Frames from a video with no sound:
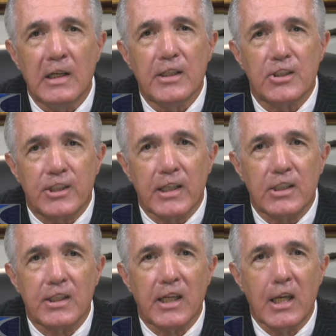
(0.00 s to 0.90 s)

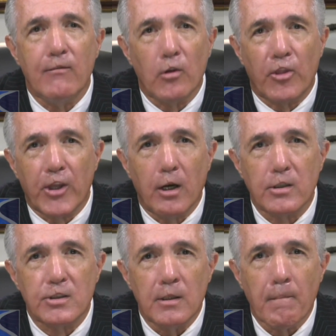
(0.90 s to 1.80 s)
6 evil
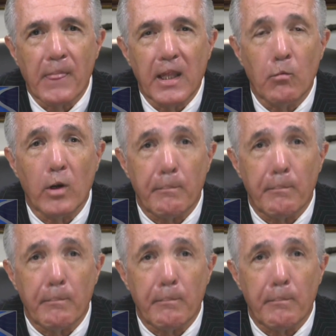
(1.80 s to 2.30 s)
thugs in what